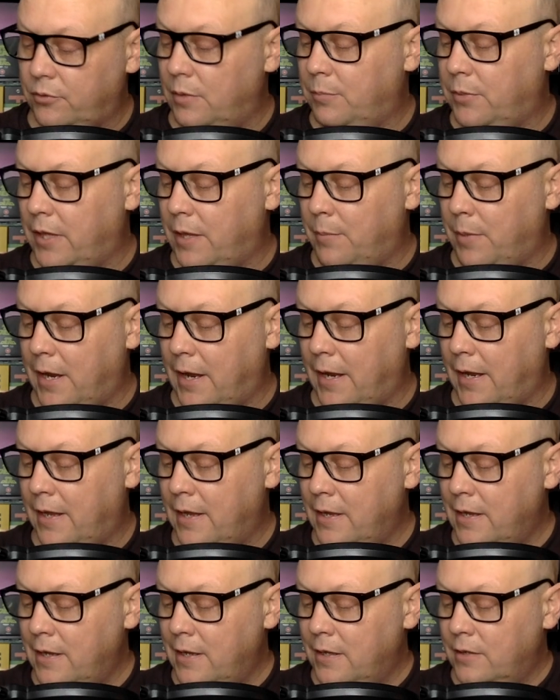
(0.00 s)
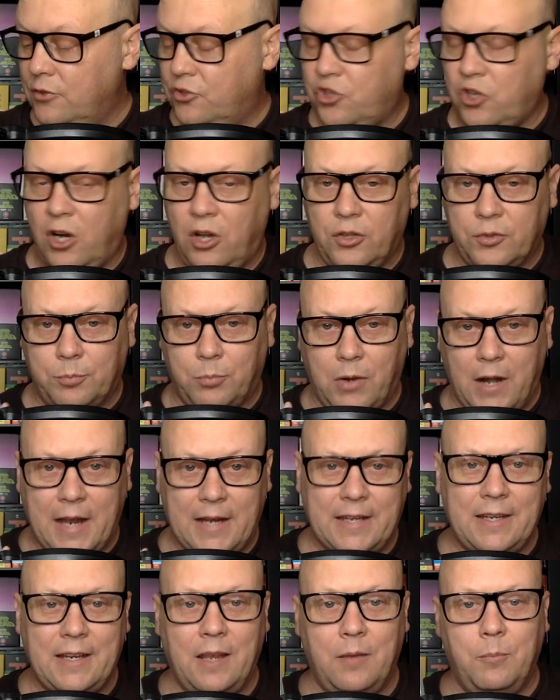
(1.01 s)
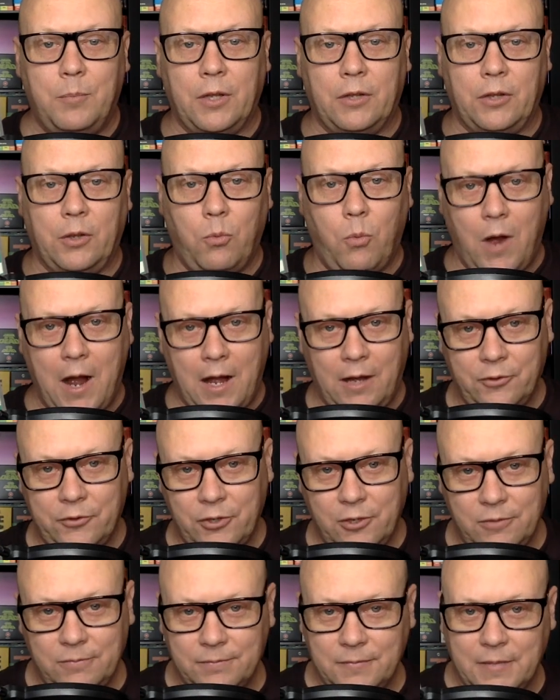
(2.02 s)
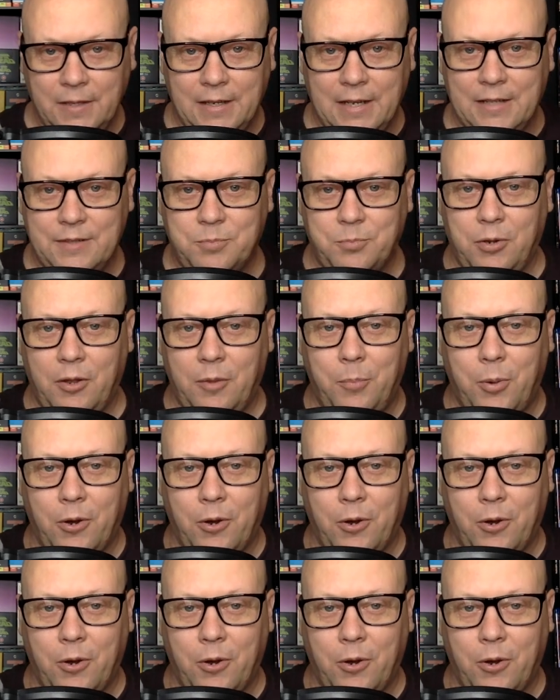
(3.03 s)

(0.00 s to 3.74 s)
Screenplay by Charles Brackett and Billy Wilder, and that's probably